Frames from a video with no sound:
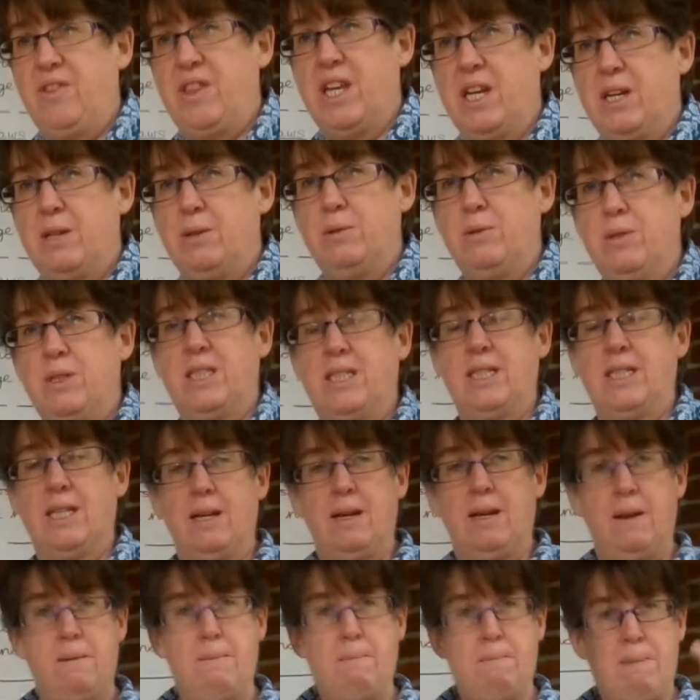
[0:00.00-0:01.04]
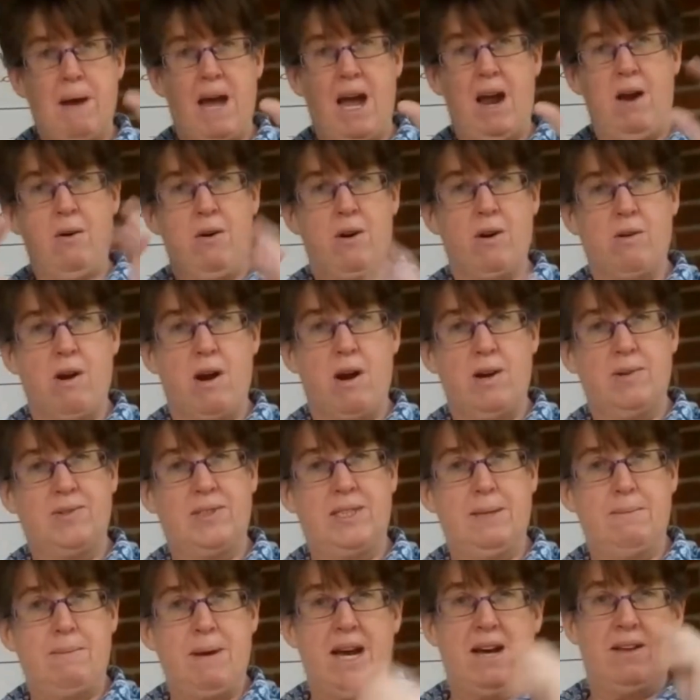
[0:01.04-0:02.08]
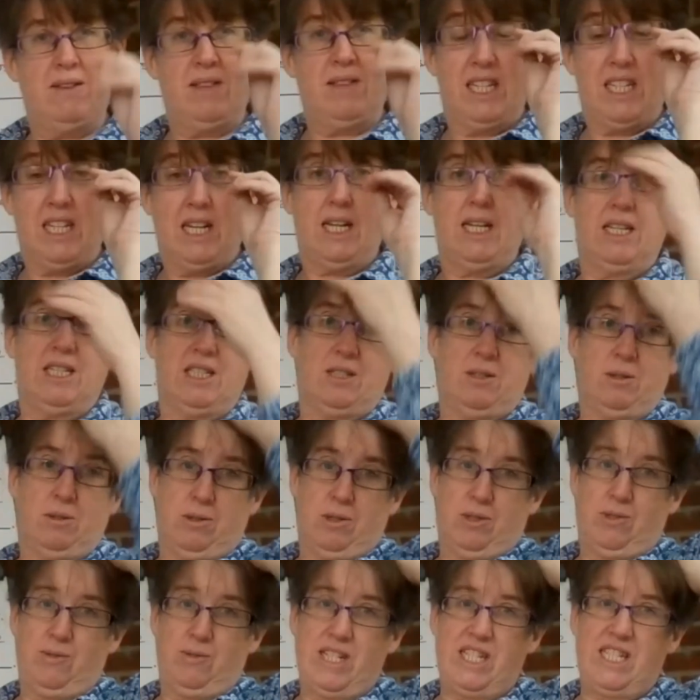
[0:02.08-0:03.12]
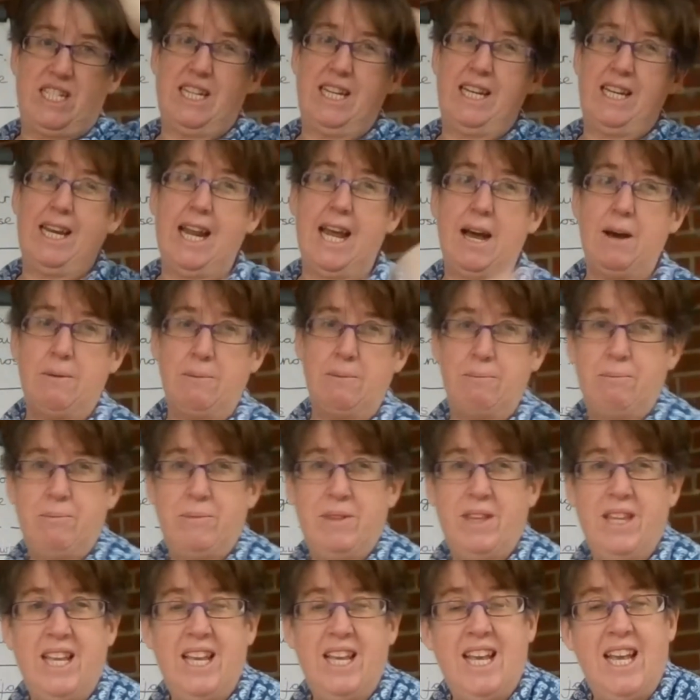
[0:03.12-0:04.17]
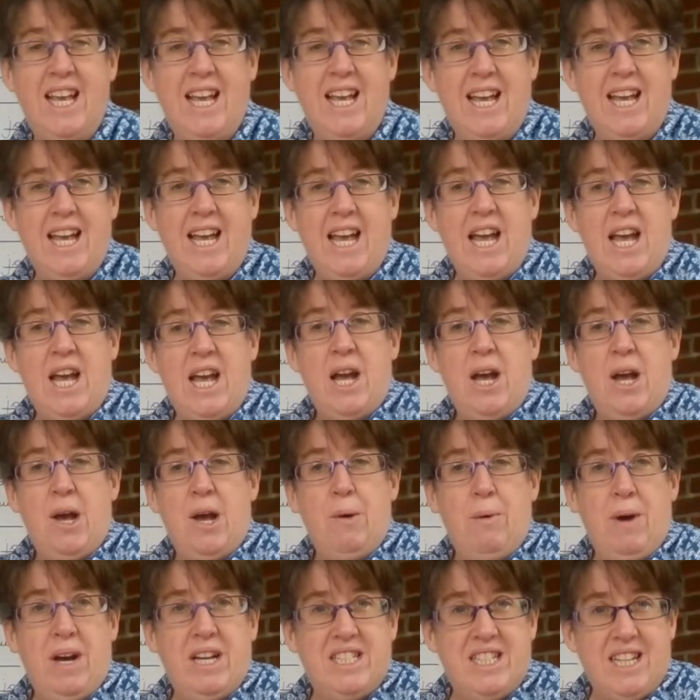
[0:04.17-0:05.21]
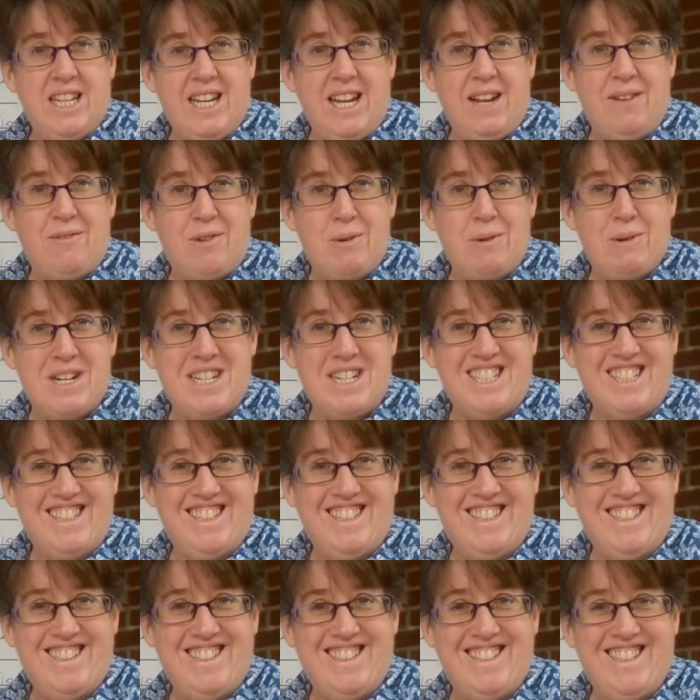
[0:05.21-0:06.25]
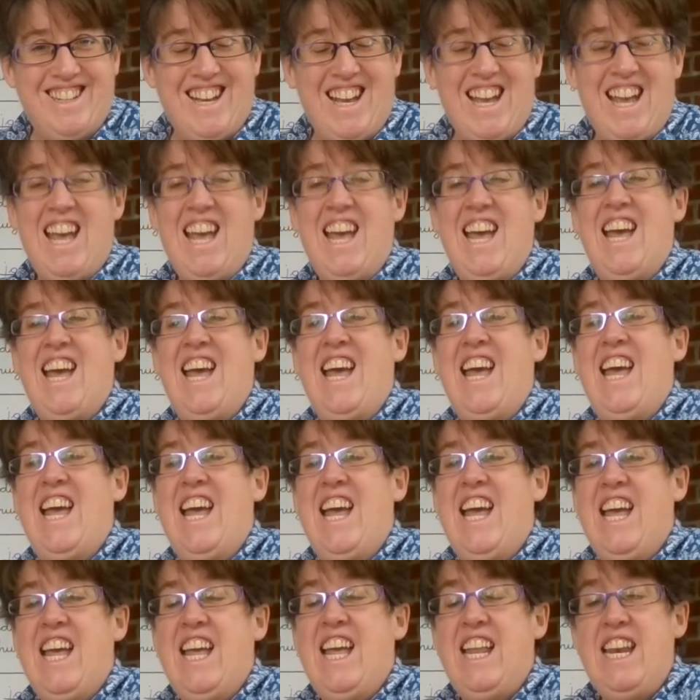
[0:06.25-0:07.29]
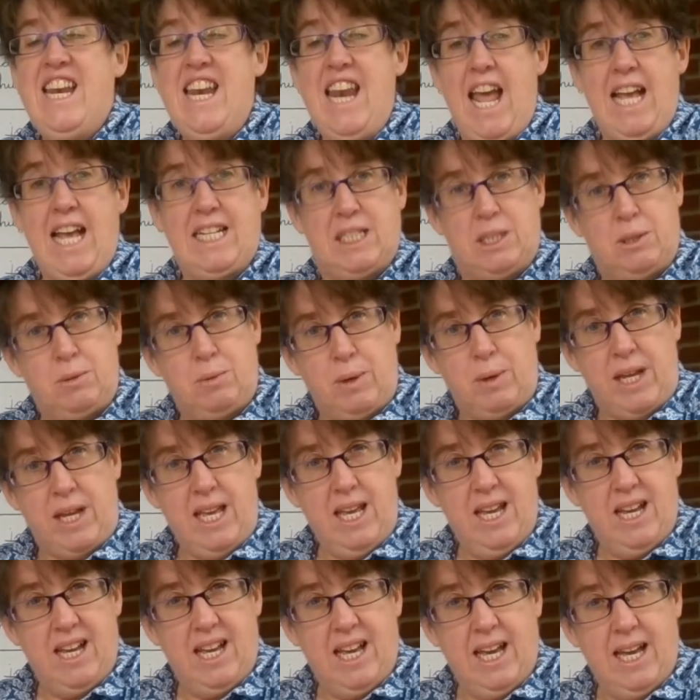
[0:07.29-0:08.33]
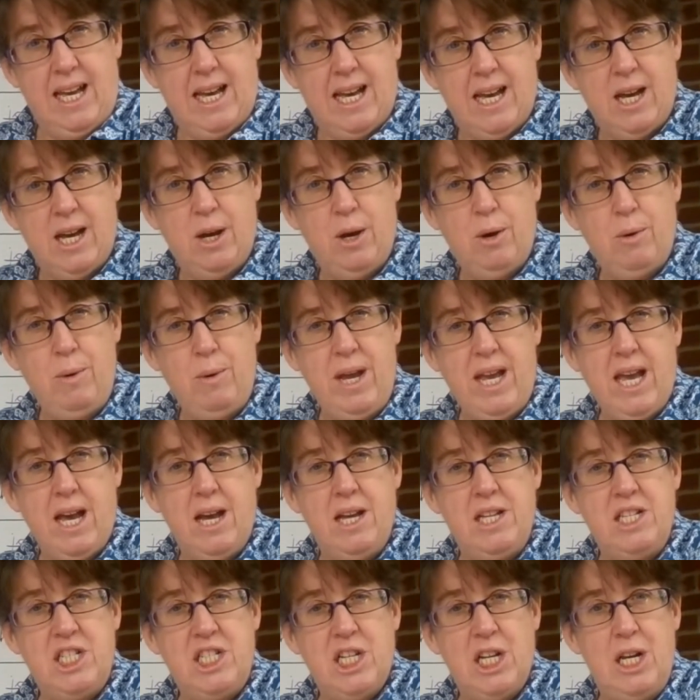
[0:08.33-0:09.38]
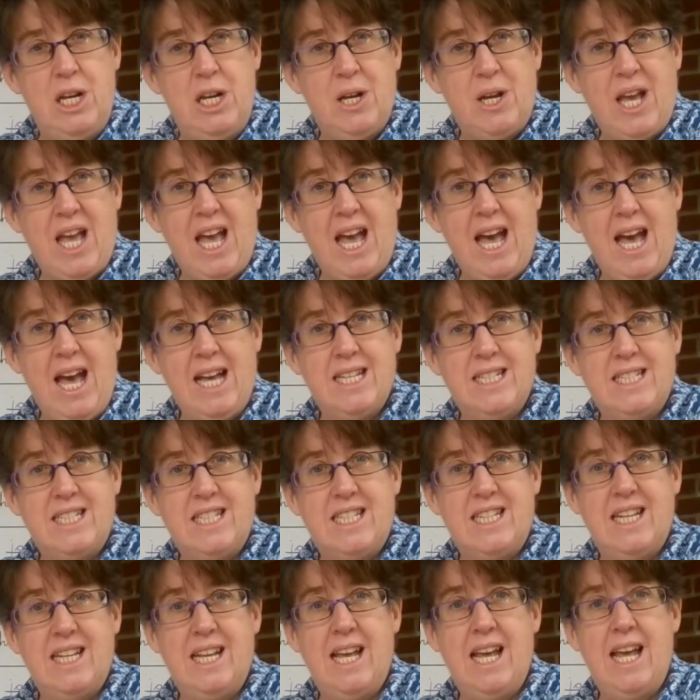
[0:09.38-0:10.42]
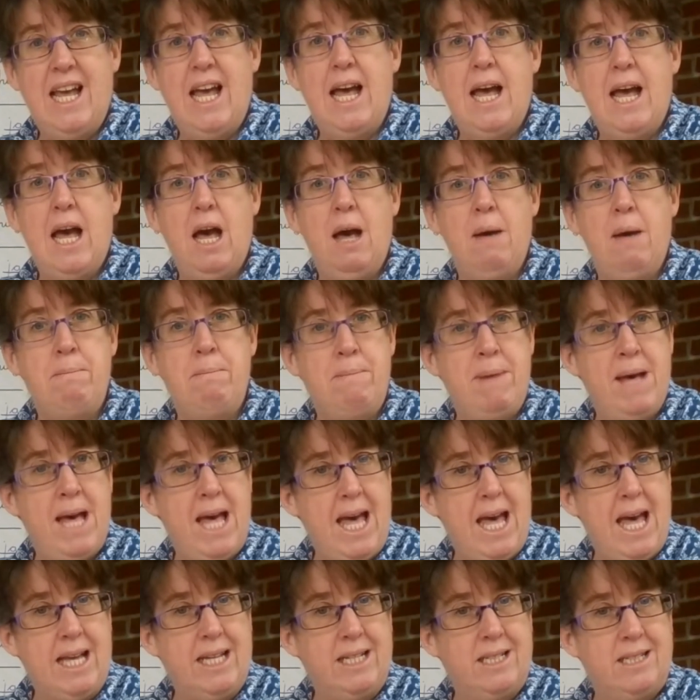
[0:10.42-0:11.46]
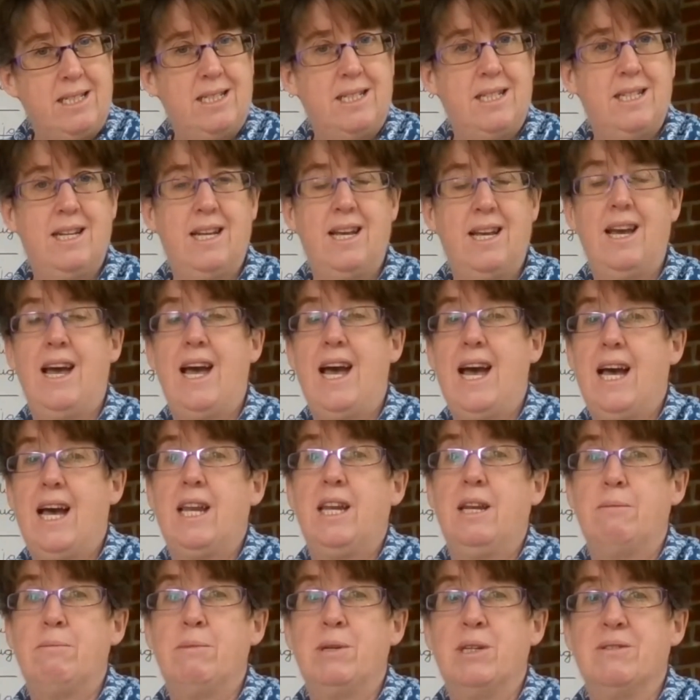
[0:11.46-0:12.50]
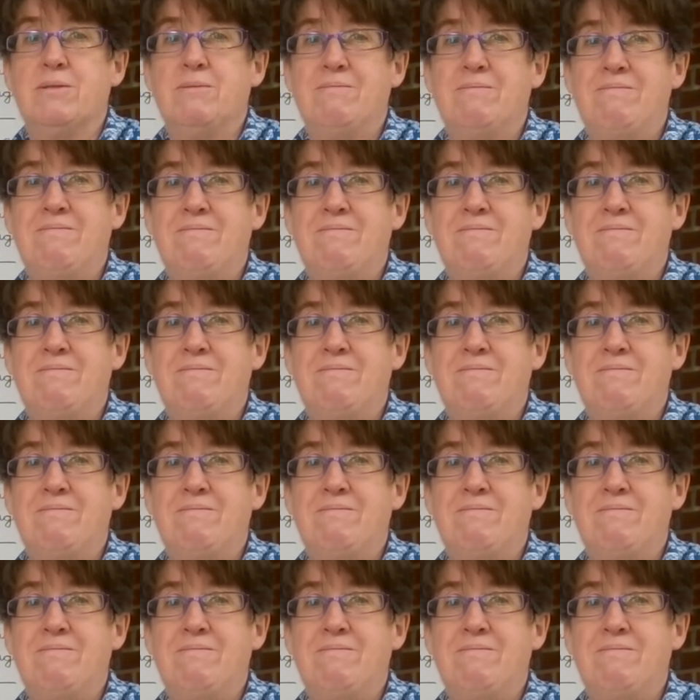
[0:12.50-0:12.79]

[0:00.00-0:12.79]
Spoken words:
those paragraphs about the dinosaurs written now. Well done, everyone. Next week, we're going to look at a pet animal.